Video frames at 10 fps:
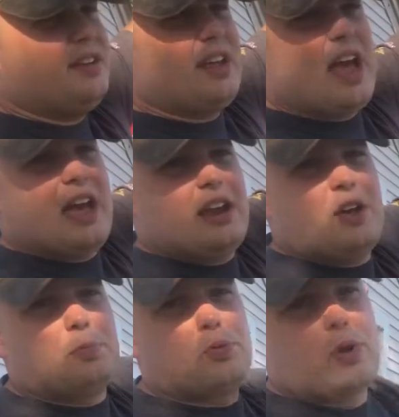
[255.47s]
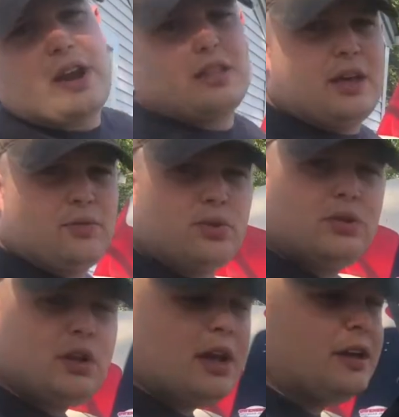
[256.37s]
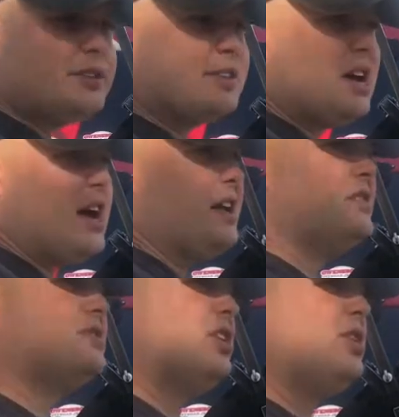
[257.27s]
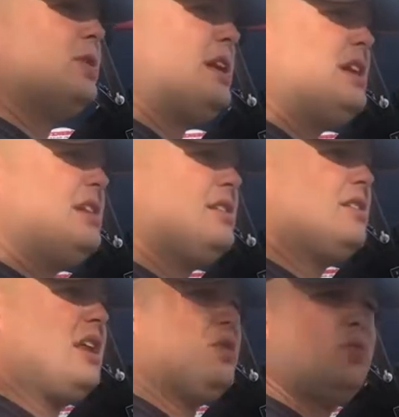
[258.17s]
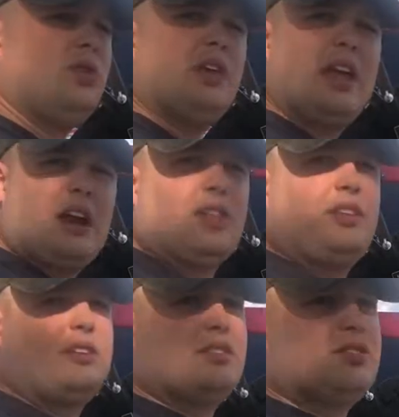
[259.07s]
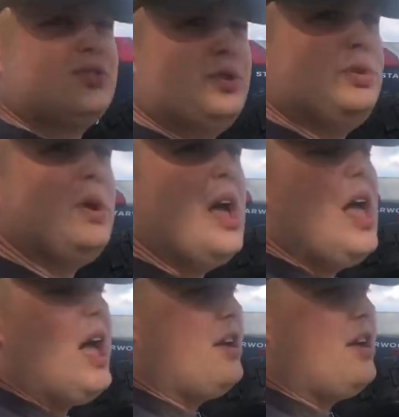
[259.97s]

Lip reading: at a parade level design. So he really kind of thought this through. And